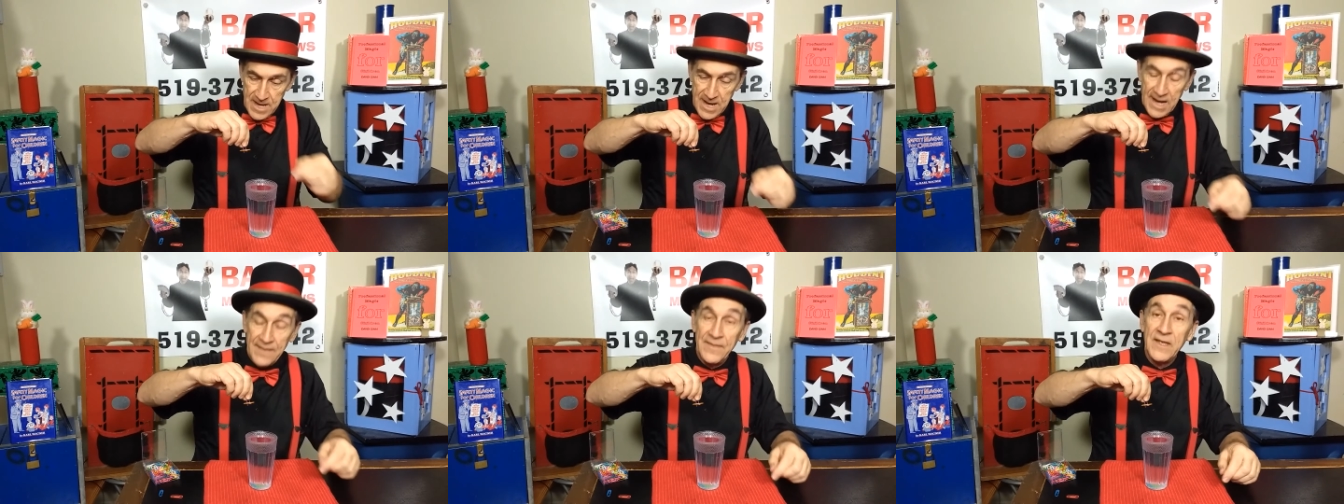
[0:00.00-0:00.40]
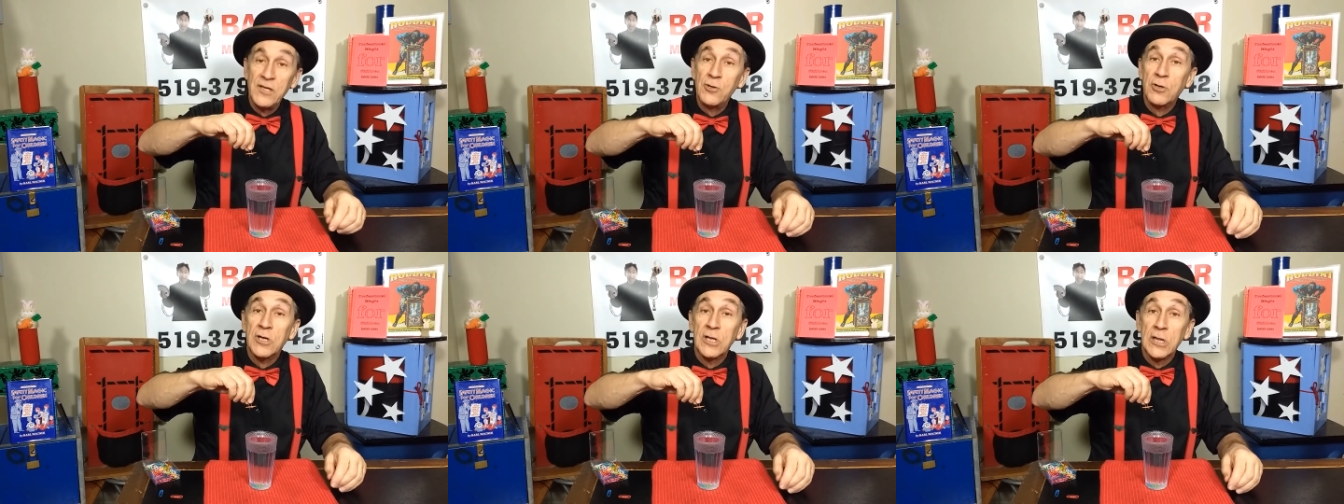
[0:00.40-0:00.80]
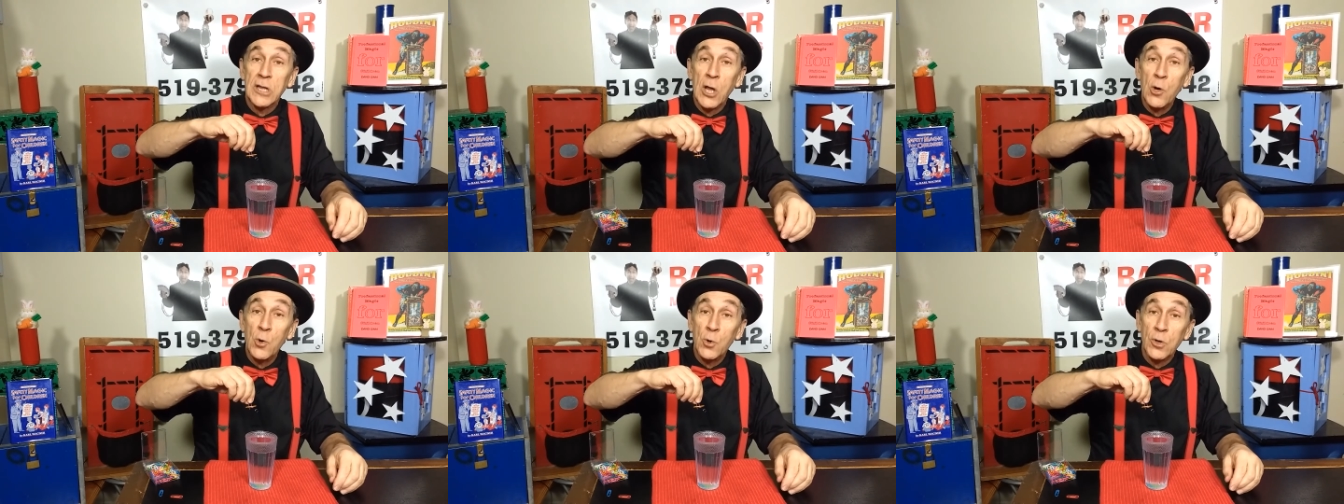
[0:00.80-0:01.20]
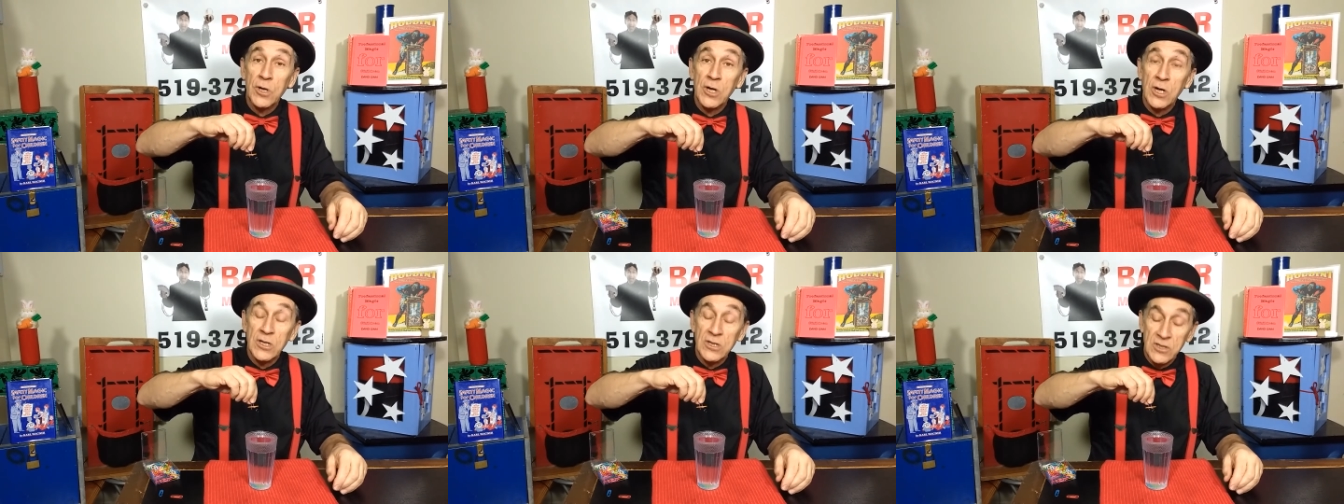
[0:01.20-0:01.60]
And then you can lower it
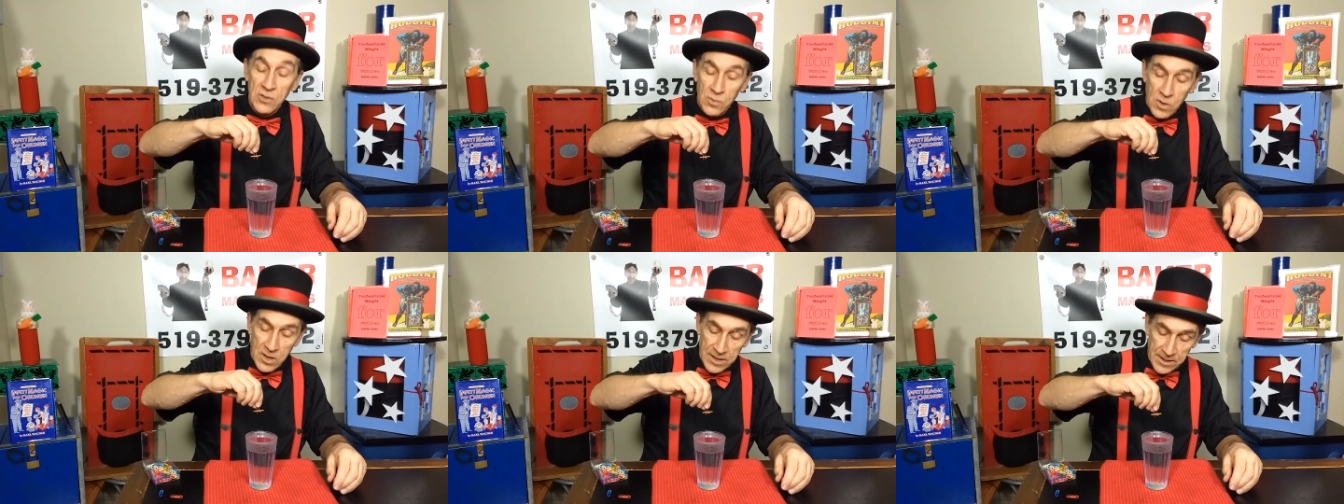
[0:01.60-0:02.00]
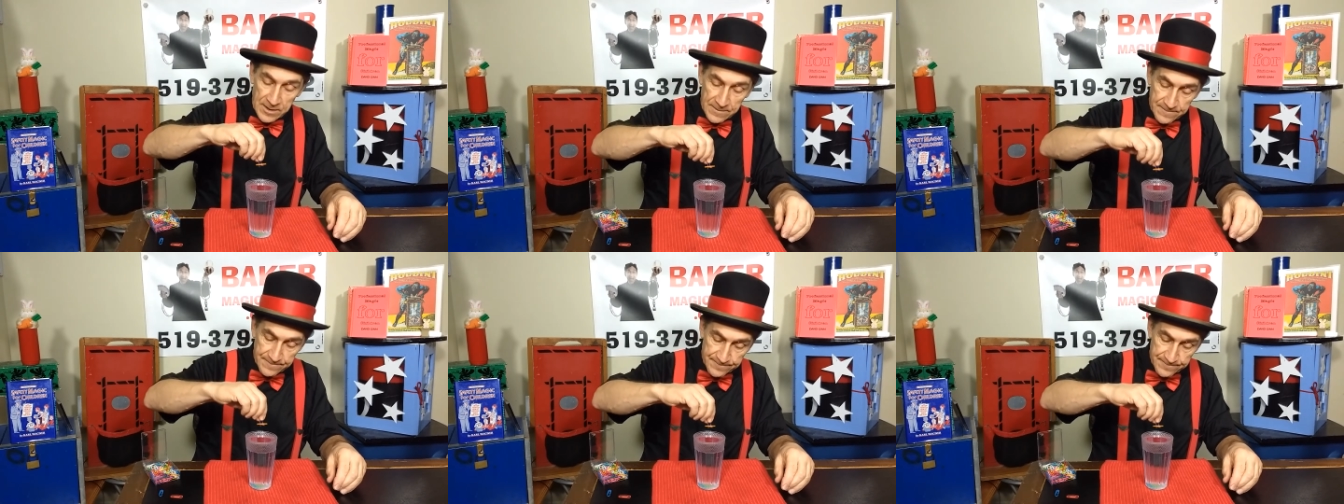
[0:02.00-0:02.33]
onto the water.